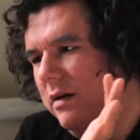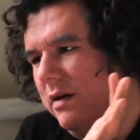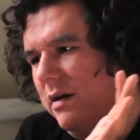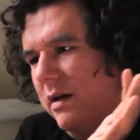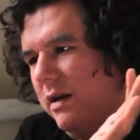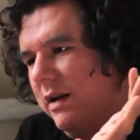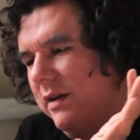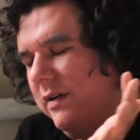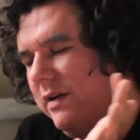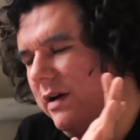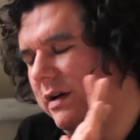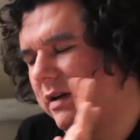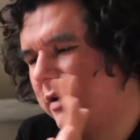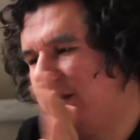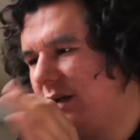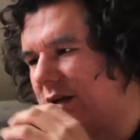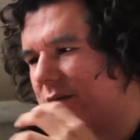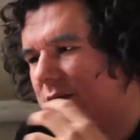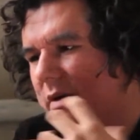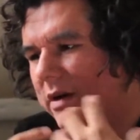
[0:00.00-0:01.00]
And I started to
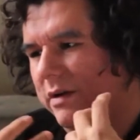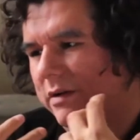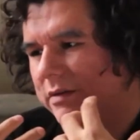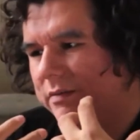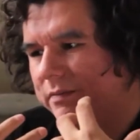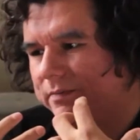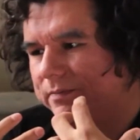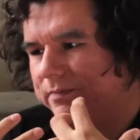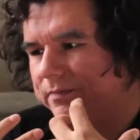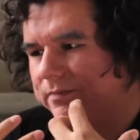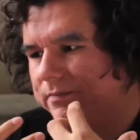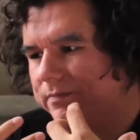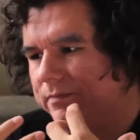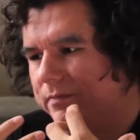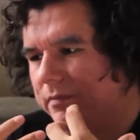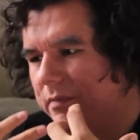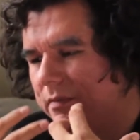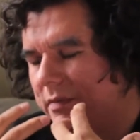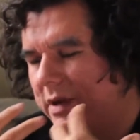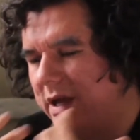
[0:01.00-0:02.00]
think about
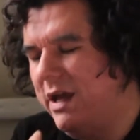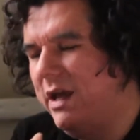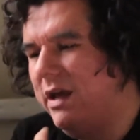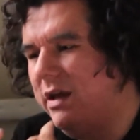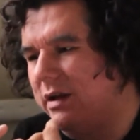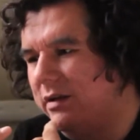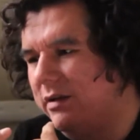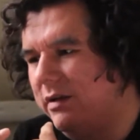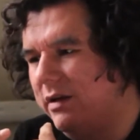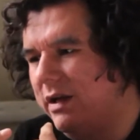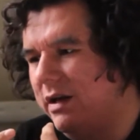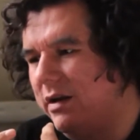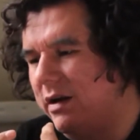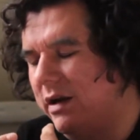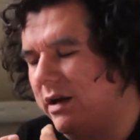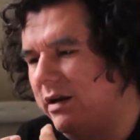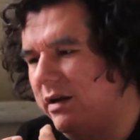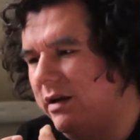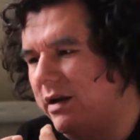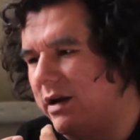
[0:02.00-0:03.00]
man
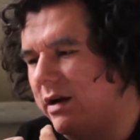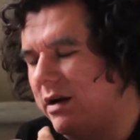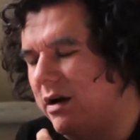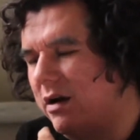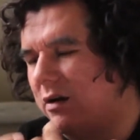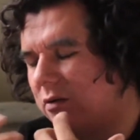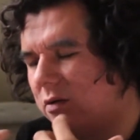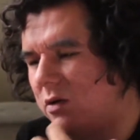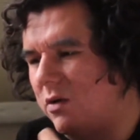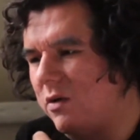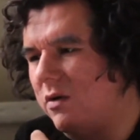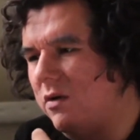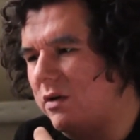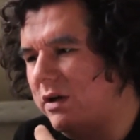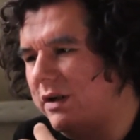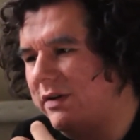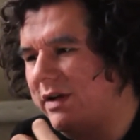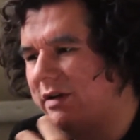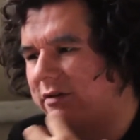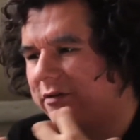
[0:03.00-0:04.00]
and our role,
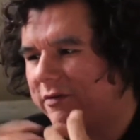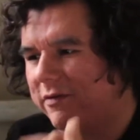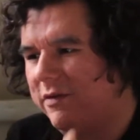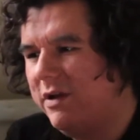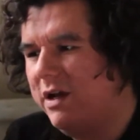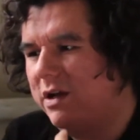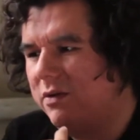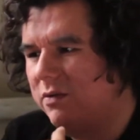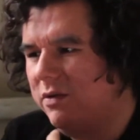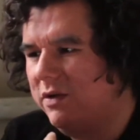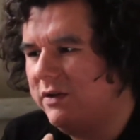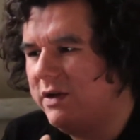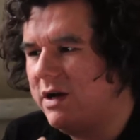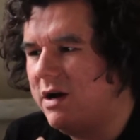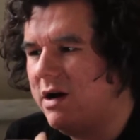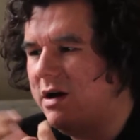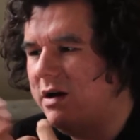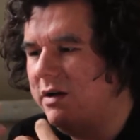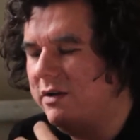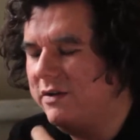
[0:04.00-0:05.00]
because that flood was
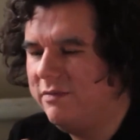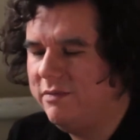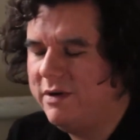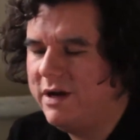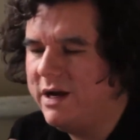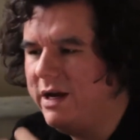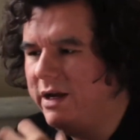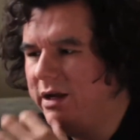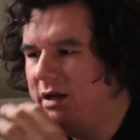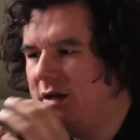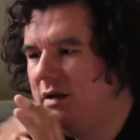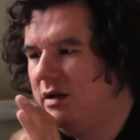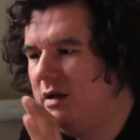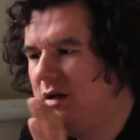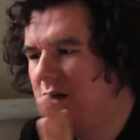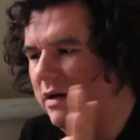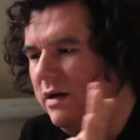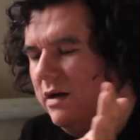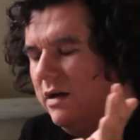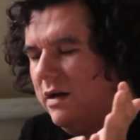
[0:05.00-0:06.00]
caused by
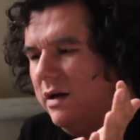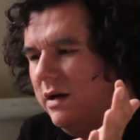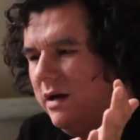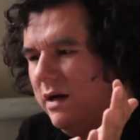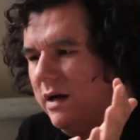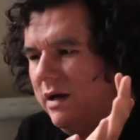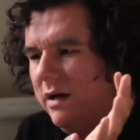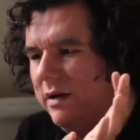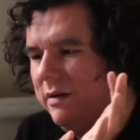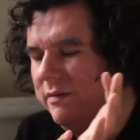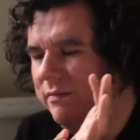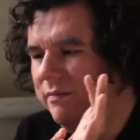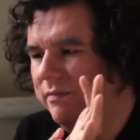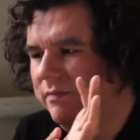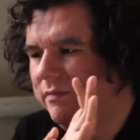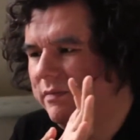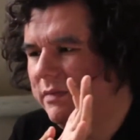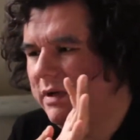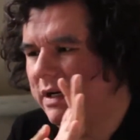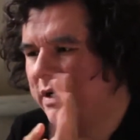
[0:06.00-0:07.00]

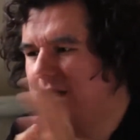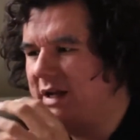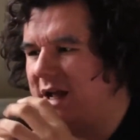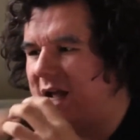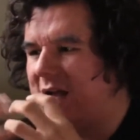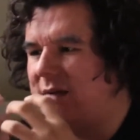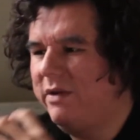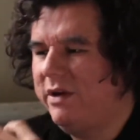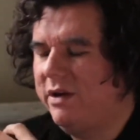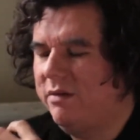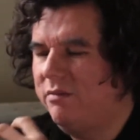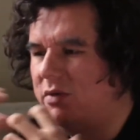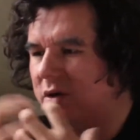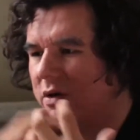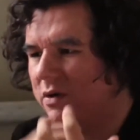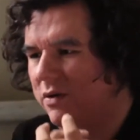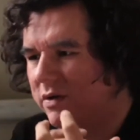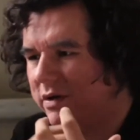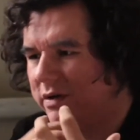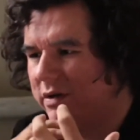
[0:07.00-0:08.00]
a dam that had
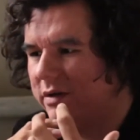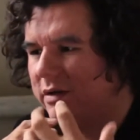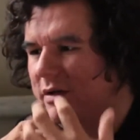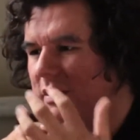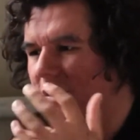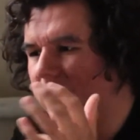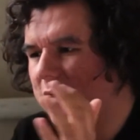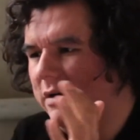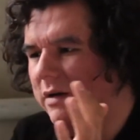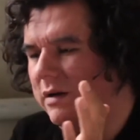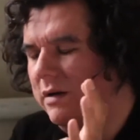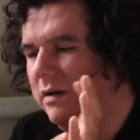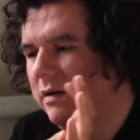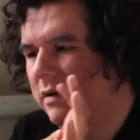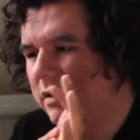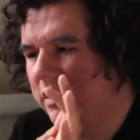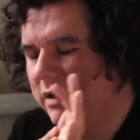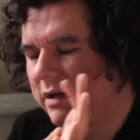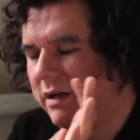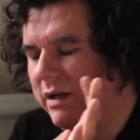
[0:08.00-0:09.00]
broke.
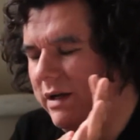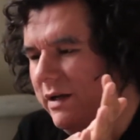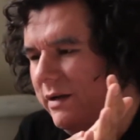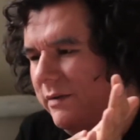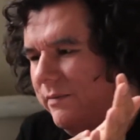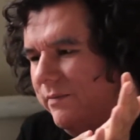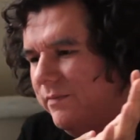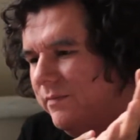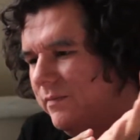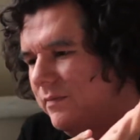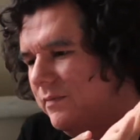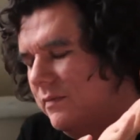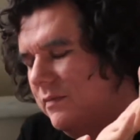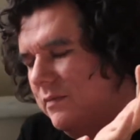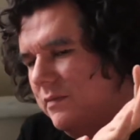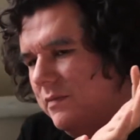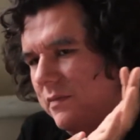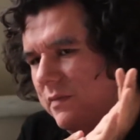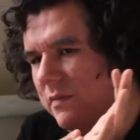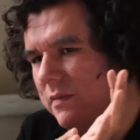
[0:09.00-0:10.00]
And
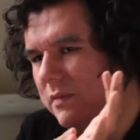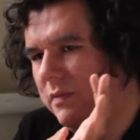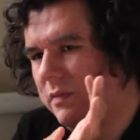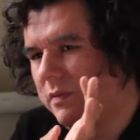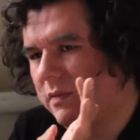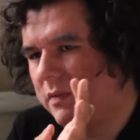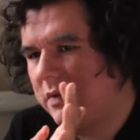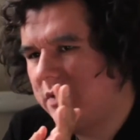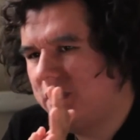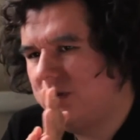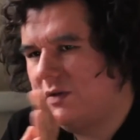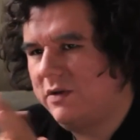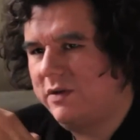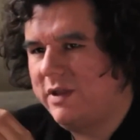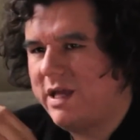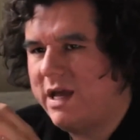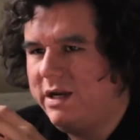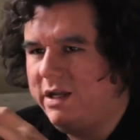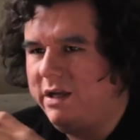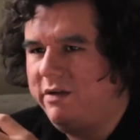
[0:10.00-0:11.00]
so
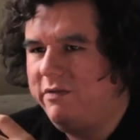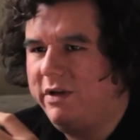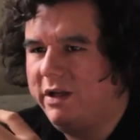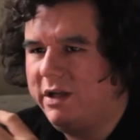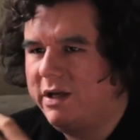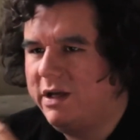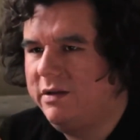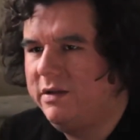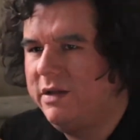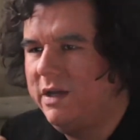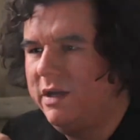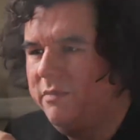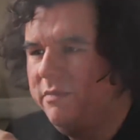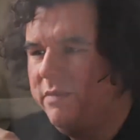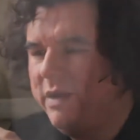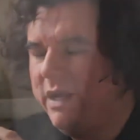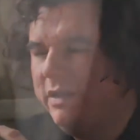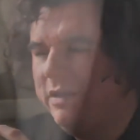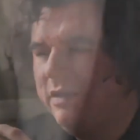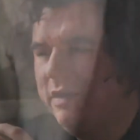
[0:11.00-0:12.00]
that evening I
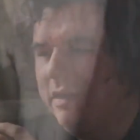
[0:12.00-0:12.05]
painted